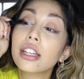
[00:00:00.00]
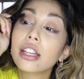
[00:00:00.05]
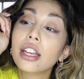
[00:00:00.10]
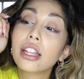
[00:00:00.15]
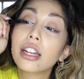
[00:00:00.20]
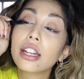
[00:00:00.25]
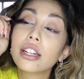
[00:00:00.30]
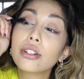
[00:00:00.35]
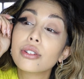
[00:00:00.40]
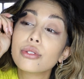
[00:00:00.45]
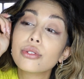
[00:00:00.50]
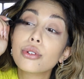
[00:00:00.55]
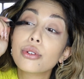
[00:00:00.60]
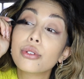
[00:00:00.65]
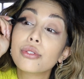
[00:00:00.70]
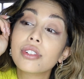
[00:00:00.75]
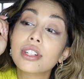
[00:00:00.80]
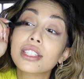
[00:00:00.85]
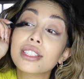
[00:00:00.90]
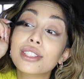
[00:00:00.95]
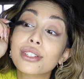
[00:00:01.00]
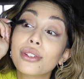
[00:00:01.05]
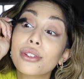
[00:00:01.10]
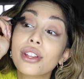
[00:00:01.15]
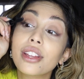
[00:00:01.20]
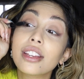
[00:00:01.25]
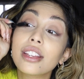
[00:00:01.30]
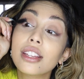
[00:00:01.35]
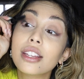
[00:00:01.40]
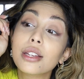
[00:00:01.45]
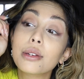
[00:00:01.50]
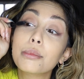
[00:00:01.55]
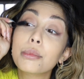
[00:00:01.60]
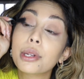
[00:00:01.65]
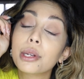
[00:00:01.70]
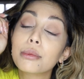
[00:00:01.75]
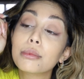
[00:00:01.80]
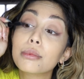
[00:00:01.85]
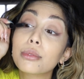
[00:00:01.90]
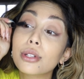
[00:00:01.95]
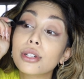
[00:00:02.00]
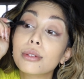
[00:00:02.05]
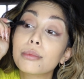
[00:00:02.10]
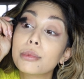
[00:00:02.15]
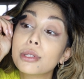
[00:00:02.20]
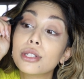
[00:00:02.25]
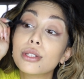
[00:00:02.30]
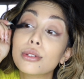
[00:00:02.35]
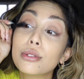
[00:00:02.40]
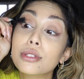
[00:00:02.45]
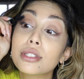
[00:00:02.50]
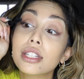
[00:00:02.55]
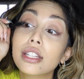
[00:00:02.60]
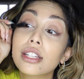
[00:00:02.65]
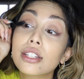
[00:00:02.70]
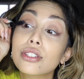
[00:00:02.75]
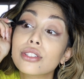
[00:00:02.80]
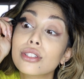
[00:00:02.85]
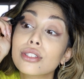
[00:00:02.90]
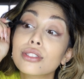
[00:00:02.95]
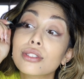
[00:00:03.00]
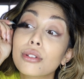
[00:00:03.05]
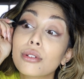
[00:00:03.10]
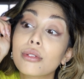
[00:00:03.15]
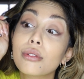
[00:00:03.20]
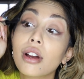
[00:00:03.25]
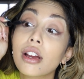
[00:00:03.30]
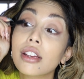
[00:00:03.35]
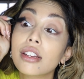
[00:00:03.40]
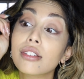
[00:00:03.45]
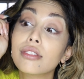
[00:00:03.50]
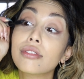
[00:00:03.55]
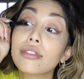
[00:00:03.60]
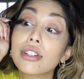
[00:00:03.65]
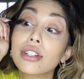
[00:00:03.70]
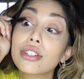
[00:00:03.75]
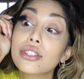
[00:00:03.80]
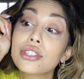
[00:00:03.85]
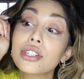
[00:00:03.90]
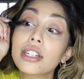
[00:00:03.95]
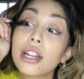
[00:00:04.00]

and I don't know if I still like it, but I'm going to be using it just so I can finish it.